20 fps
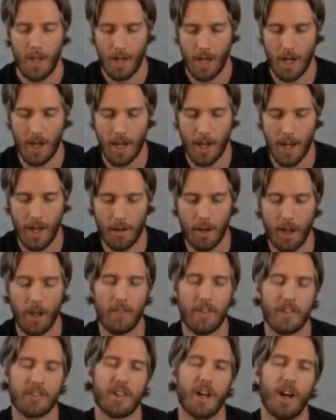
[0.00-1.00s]
A
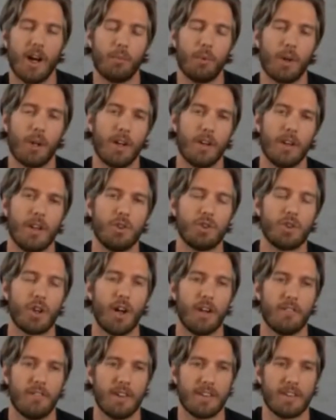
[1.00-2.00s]
lot of the time we'll only
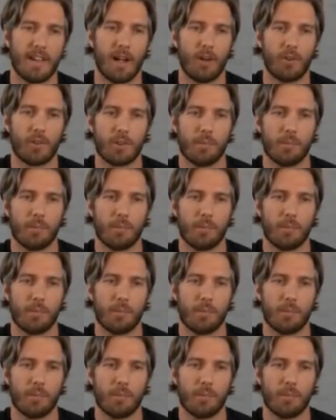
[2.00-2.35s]
drive it down